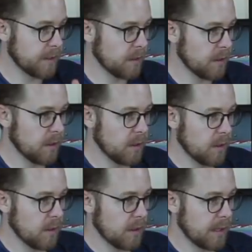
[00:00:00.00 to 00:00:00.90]
it
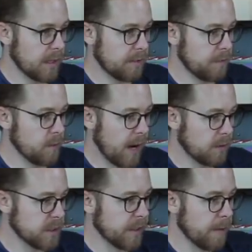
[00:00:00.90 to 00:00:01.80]
a few
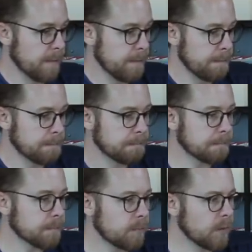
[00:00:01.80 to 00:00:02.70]
hours ago.
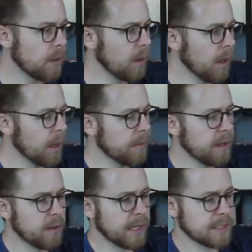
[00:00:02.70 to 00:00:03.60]
The
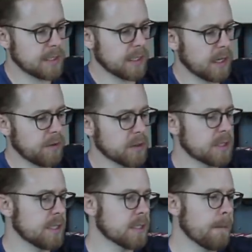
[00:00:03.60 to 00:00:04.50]
other nice thing that I
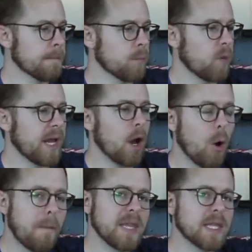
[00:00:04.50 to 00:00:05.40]
noticed is when I
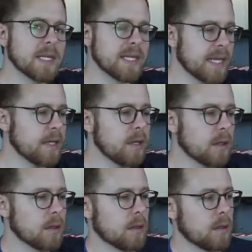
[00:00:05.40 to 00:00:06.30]
open the lid
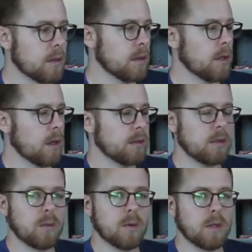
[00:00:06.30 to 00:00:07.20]
on the
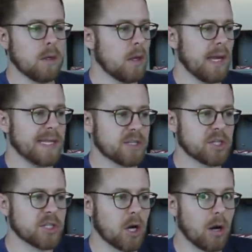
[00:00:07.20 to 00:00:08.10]
new one, it's
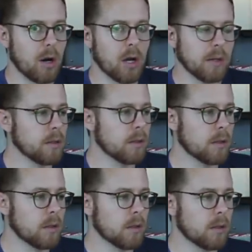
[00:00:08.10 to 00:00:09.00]
just on.
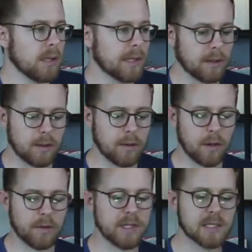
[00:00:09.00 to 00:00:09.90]
Like
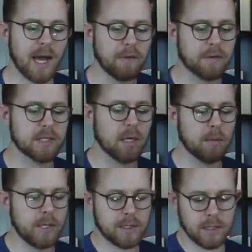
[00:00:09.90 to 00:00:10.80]
on this guy, for
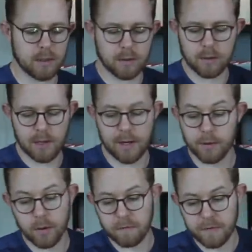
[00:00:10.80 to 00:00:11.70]
some reason, I
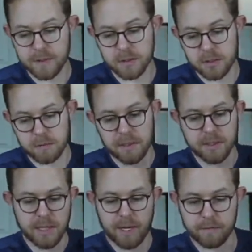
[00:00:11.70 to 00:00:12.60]
don't know if this is just
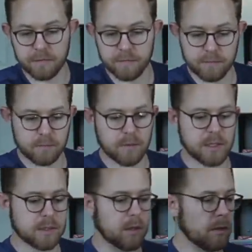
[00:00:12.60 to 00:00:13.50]
because I've
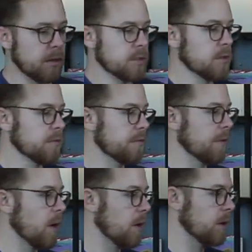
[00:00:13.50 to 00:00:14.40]
installed a bunch of
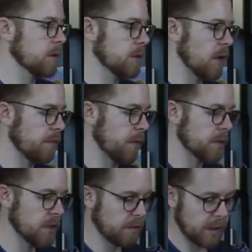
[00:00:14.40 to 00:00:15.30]
software
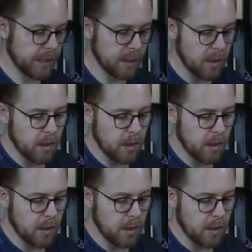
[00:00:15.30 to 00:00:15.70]
stuff on it,